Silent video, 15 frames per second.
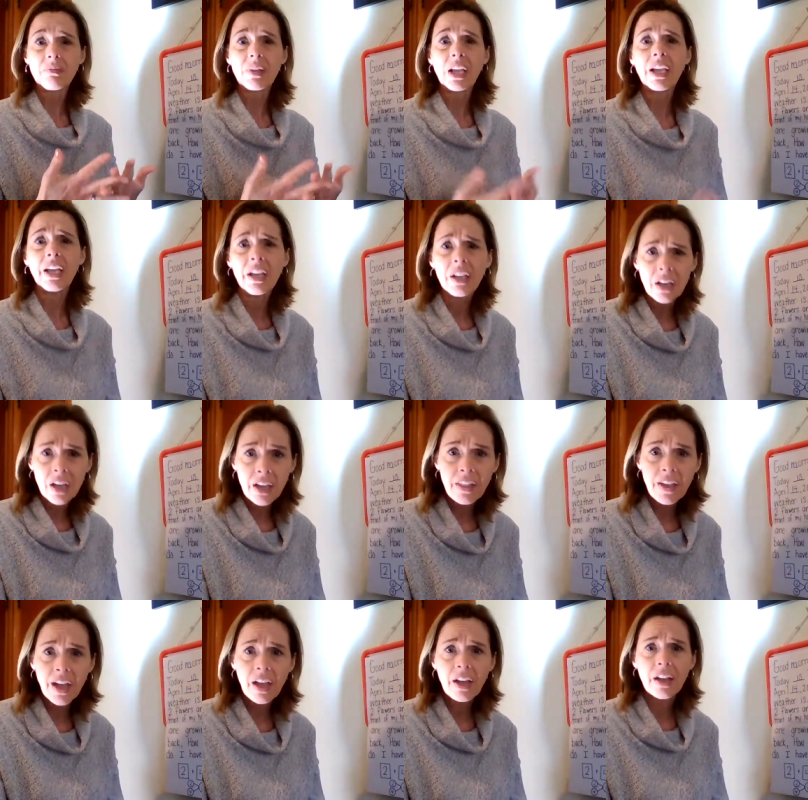And
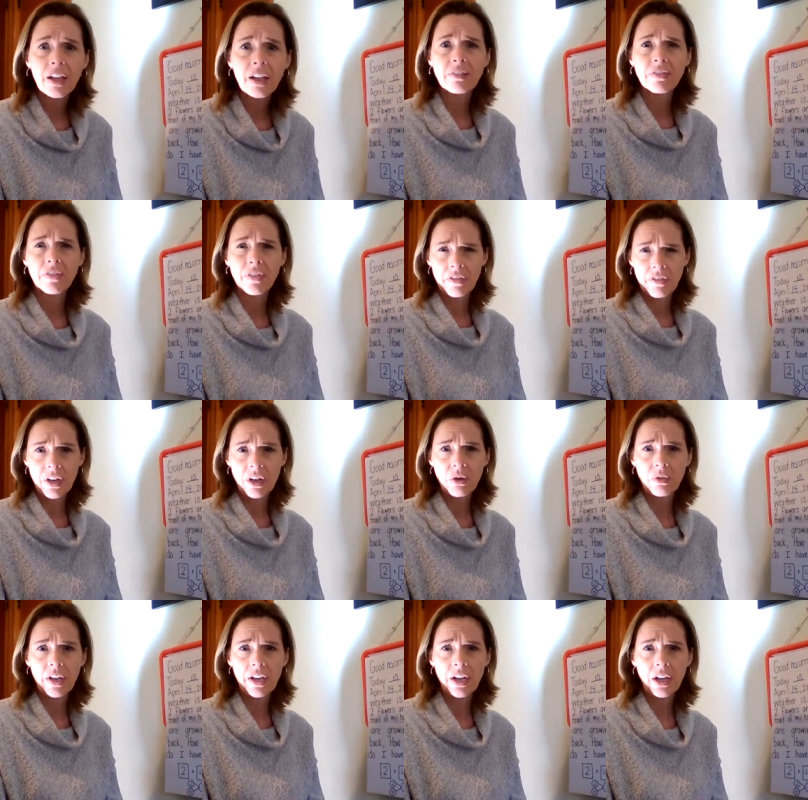that, if the video
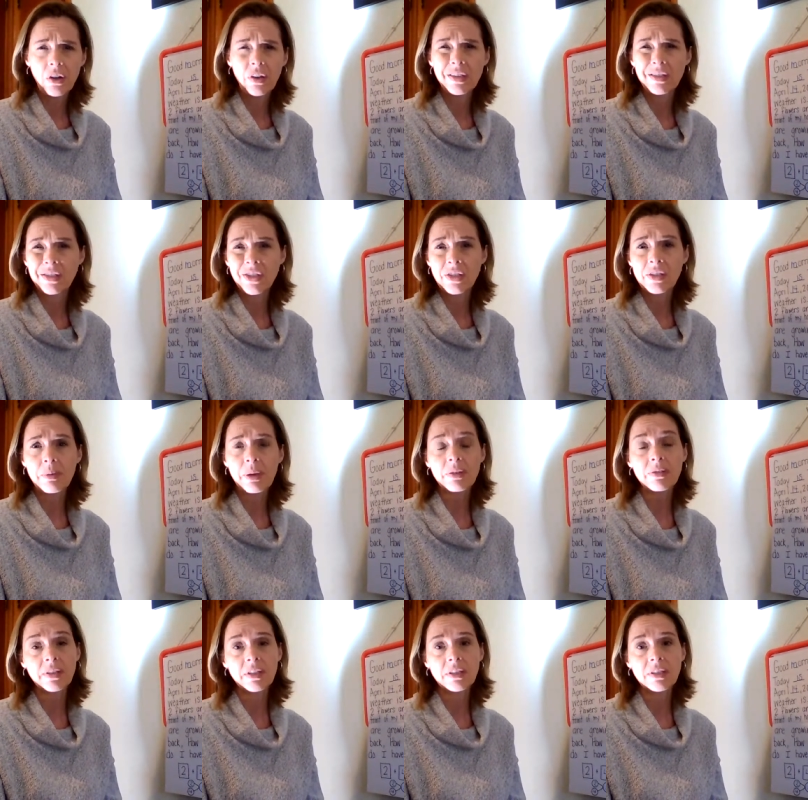right now is just about
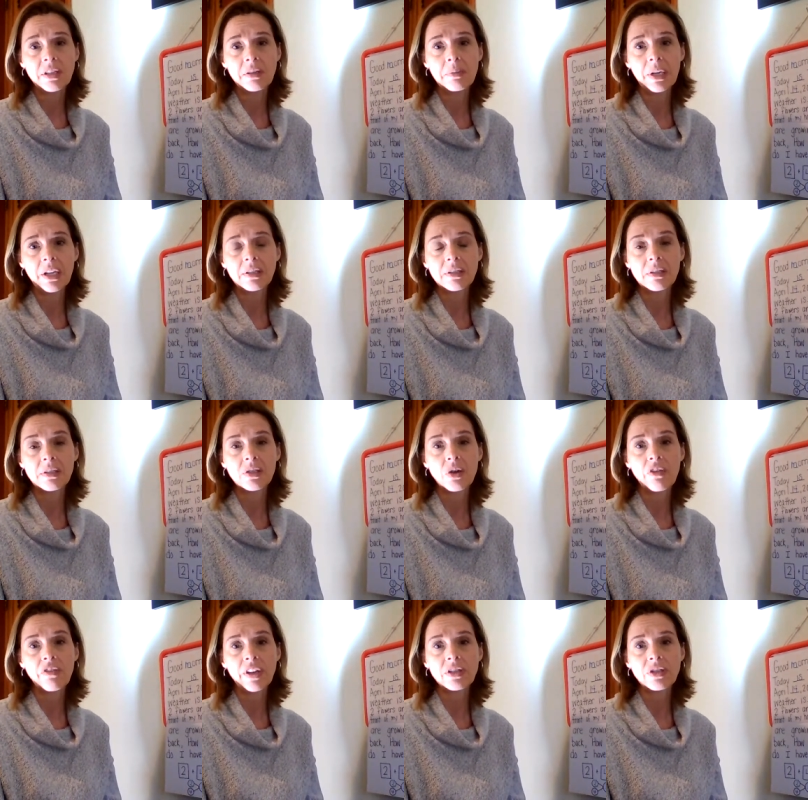16 minutes. So
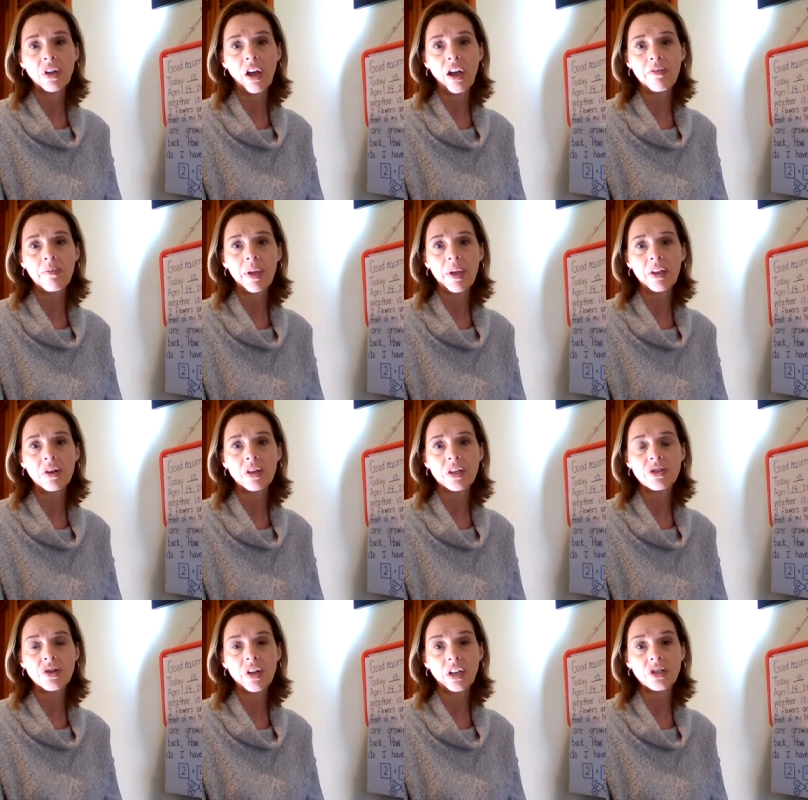if I took off my little
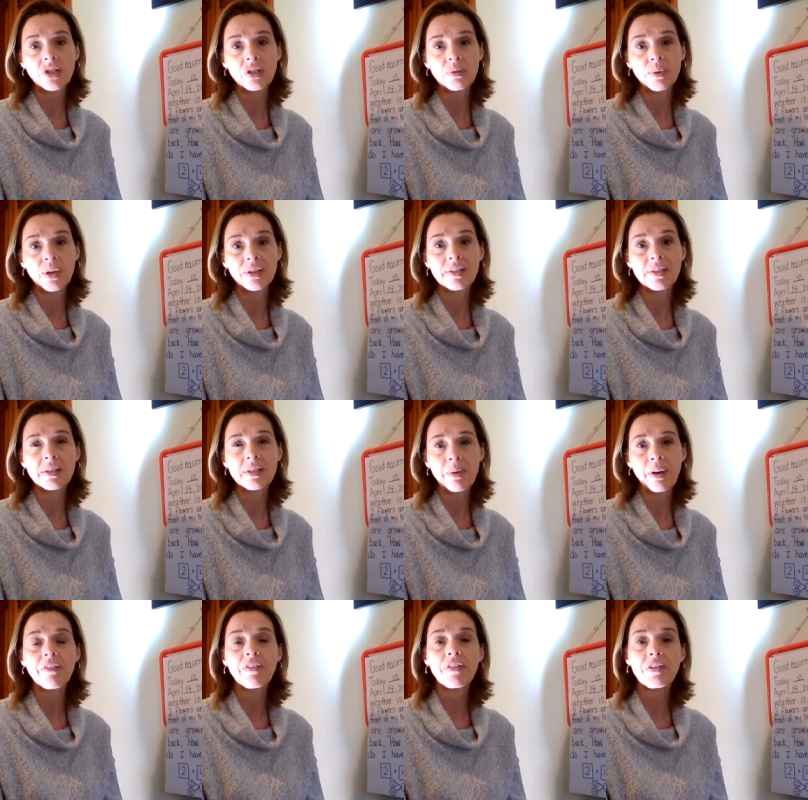introduction words, it's
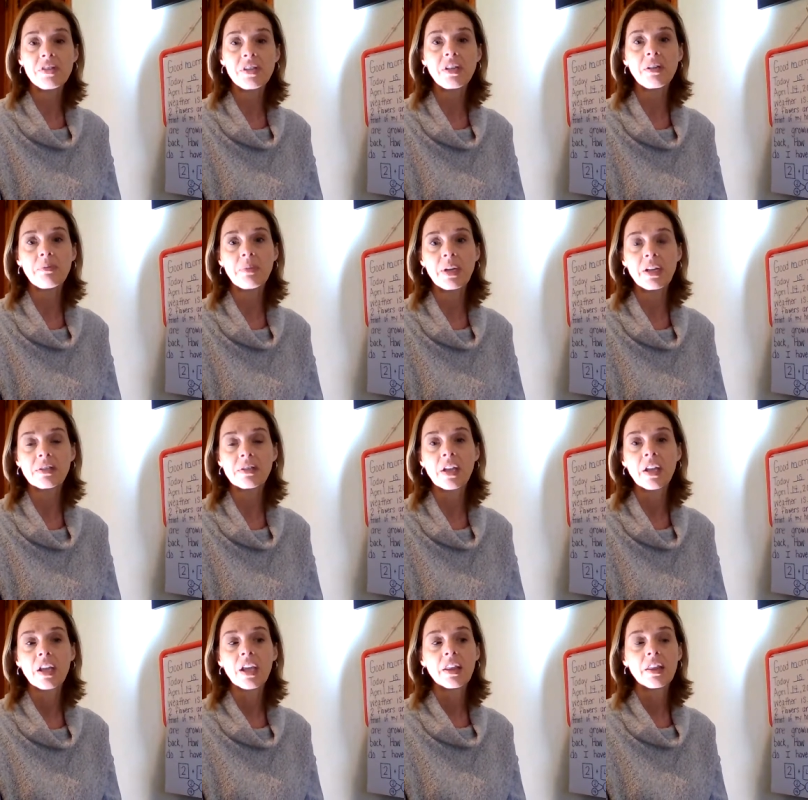about 15 minutes
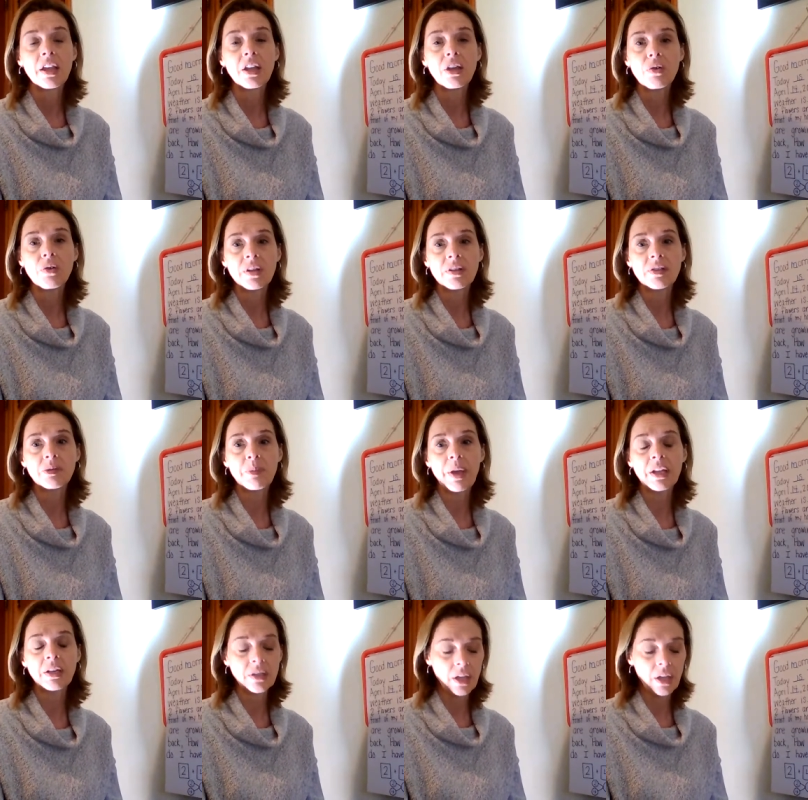that you could spend